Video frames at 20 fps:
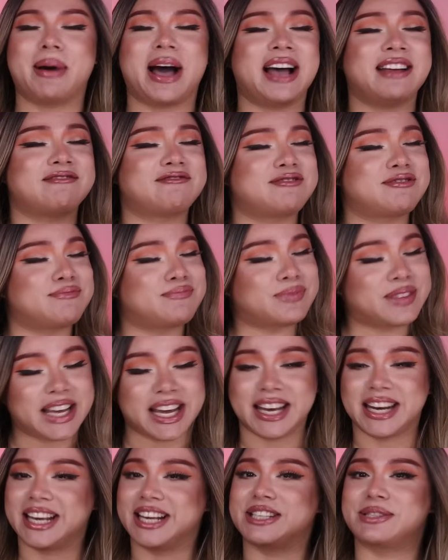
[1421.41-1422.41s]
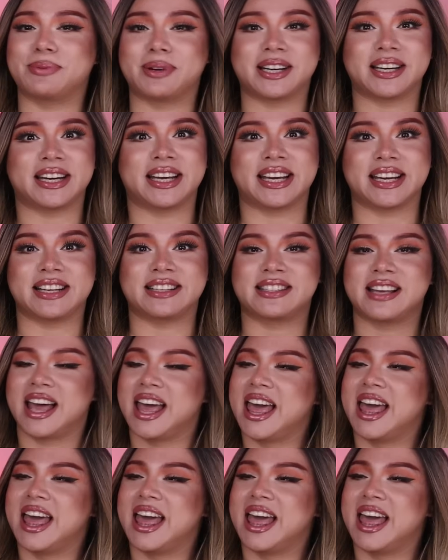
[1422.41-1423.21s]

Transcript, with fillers: but it is what it is.